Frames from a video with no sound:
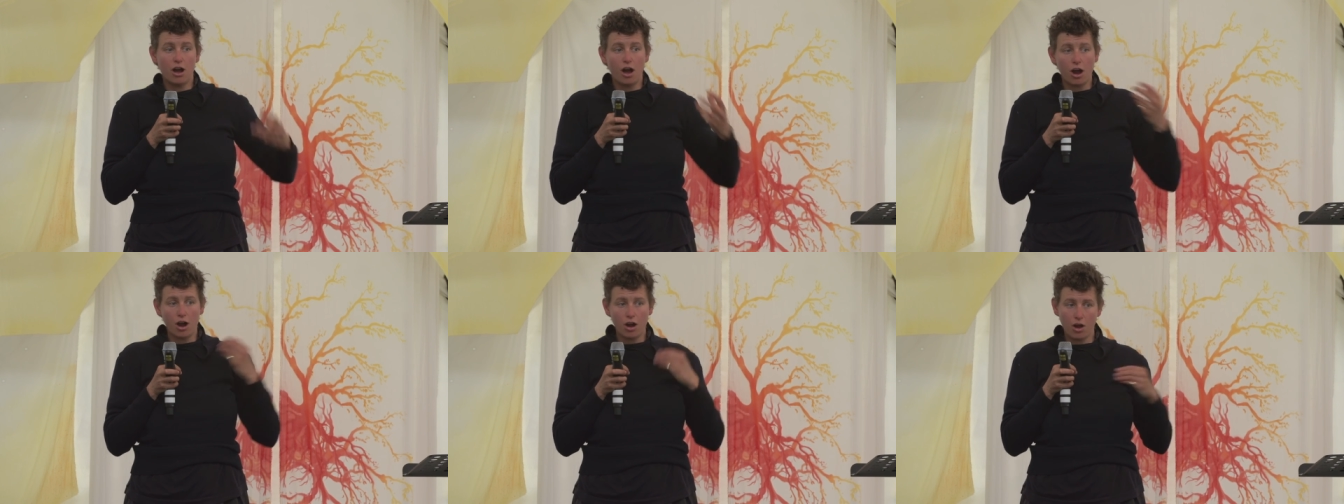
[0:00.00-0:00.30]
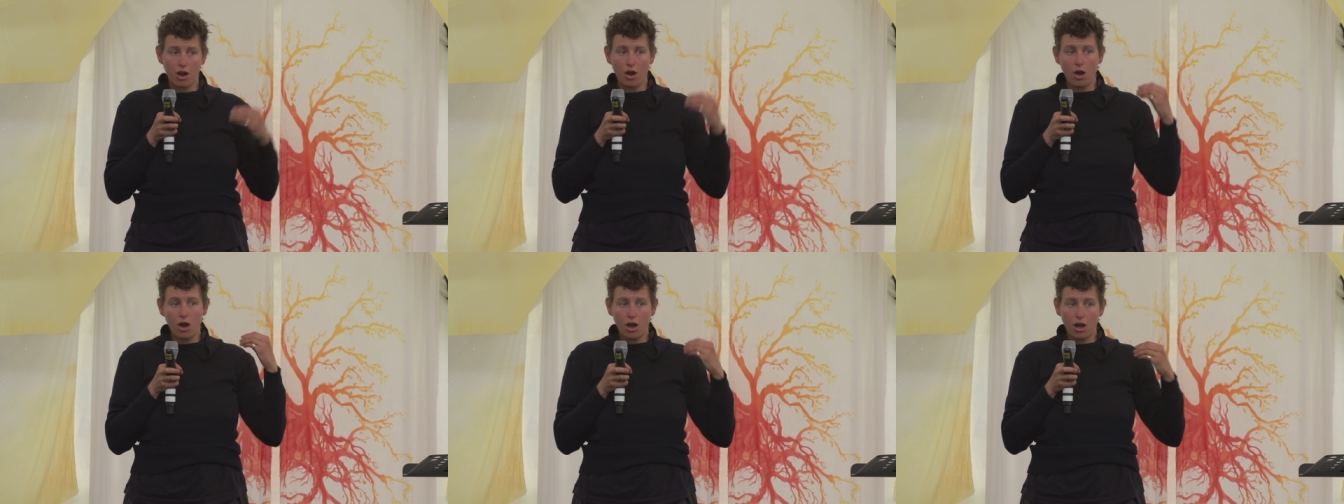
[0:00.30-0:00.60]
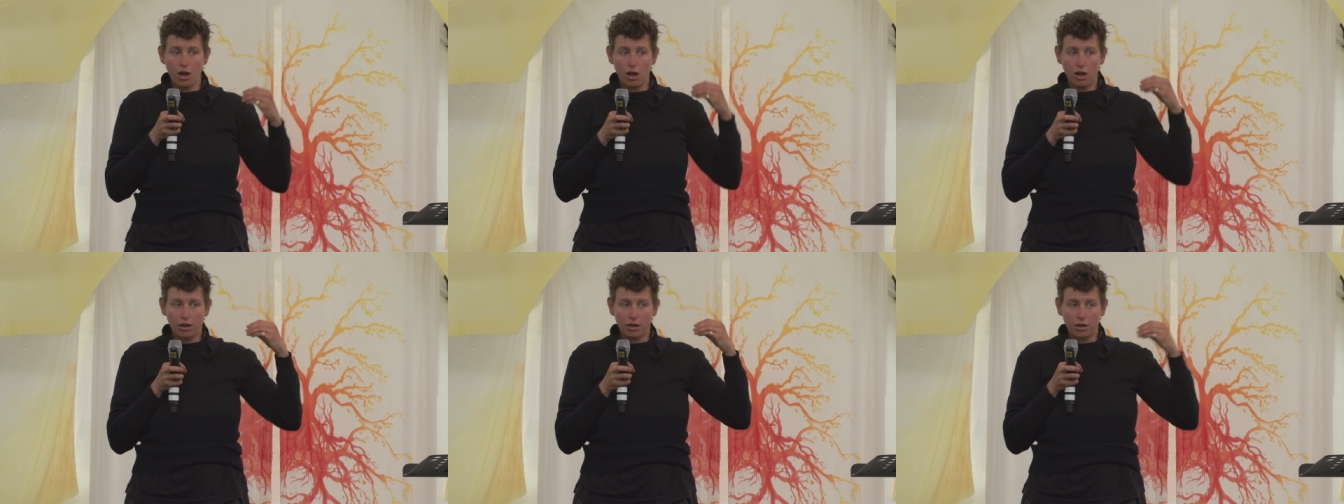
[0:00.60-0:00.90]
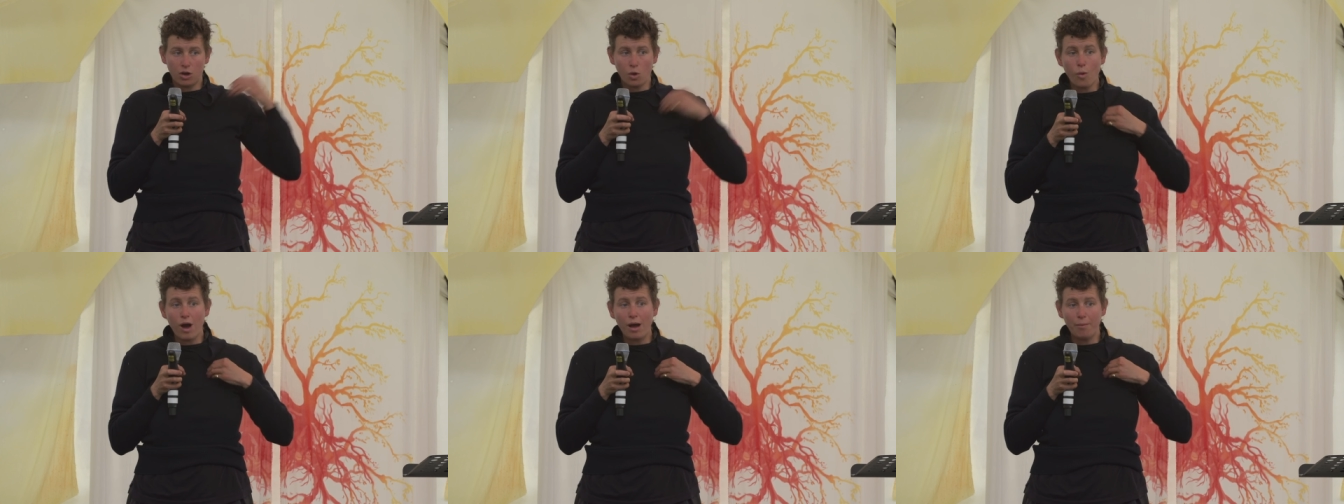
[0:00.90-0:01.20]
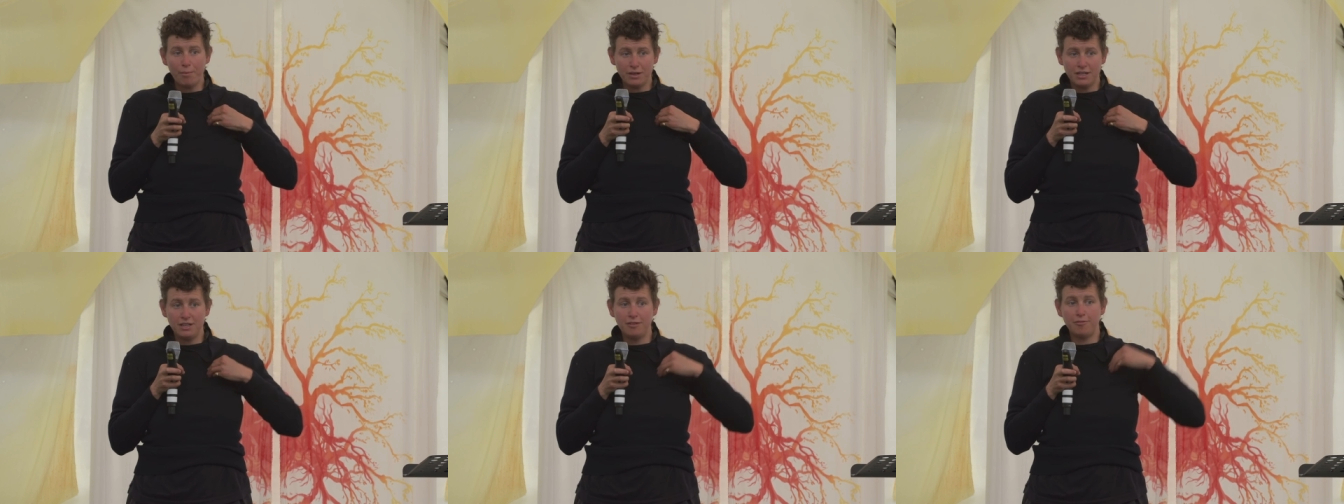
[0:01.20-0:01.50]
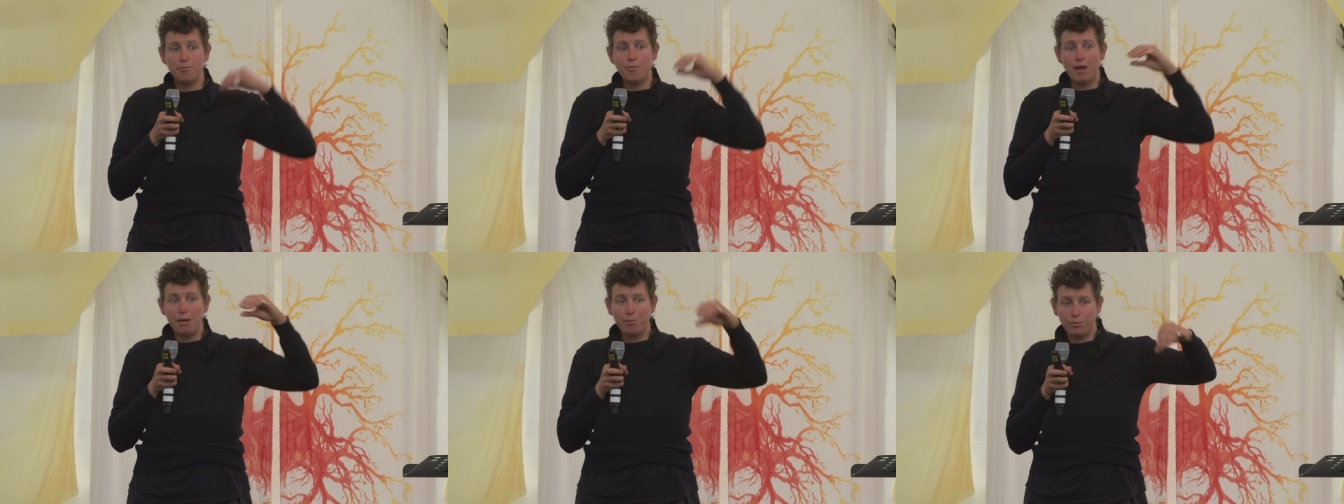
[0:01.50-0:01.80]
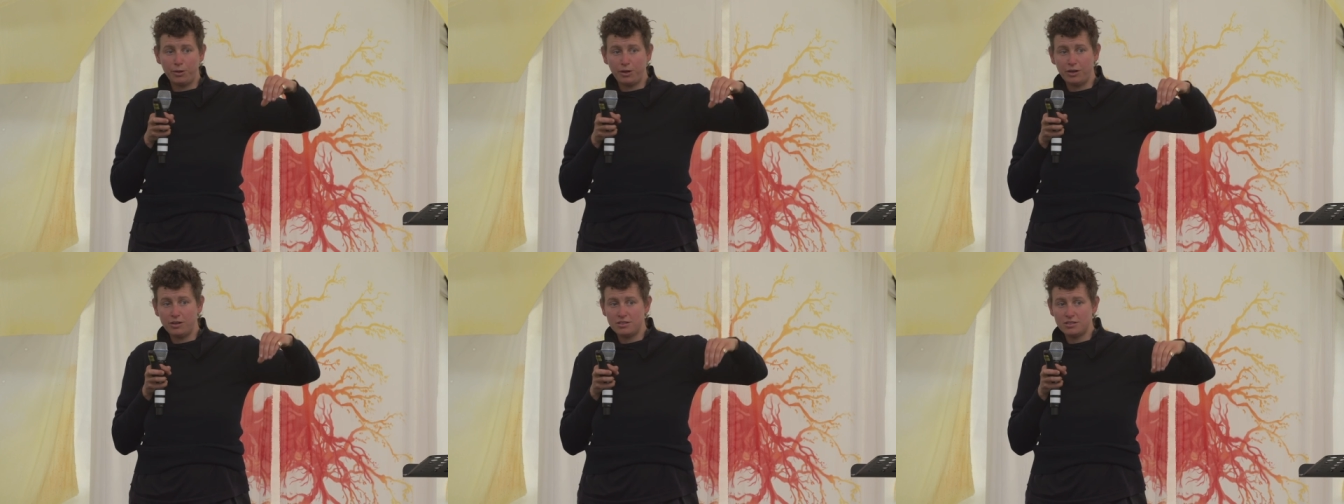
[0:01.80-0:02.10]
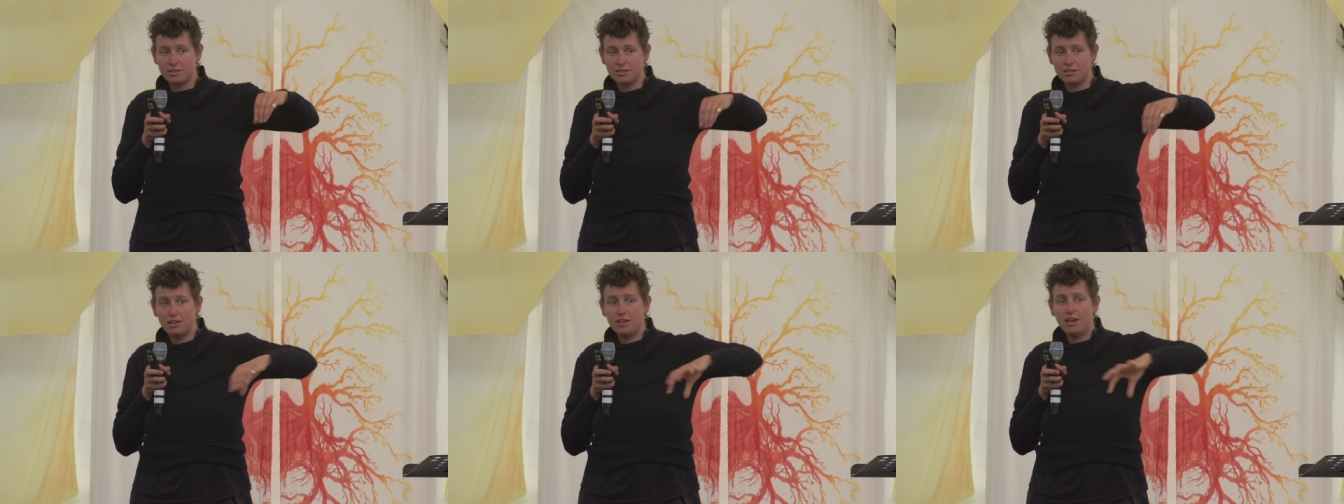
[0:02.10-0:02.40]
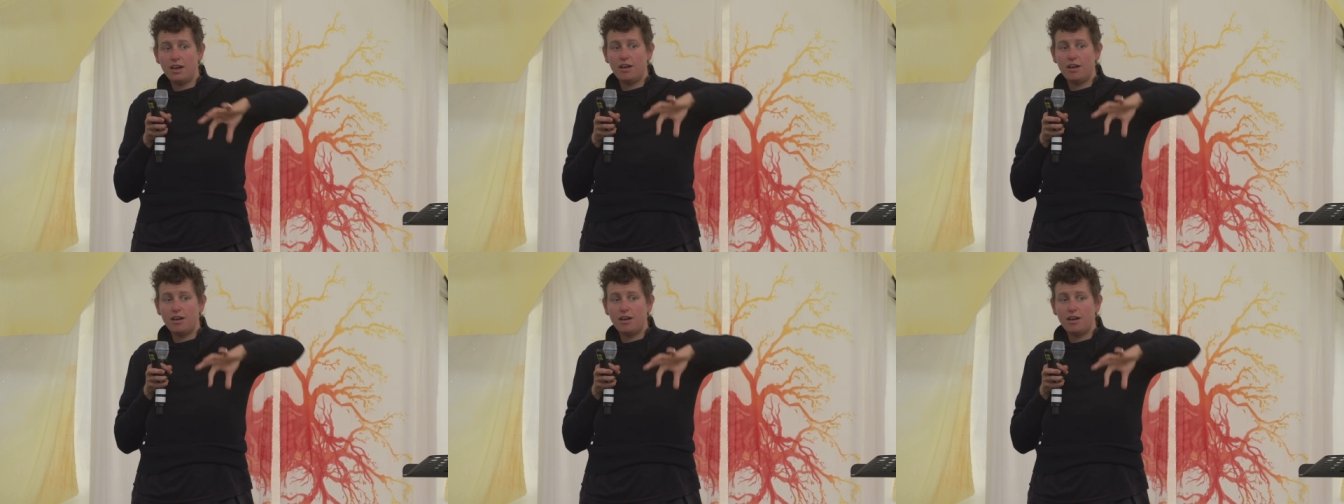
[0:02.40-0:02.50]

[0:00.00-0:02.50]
are cooperative members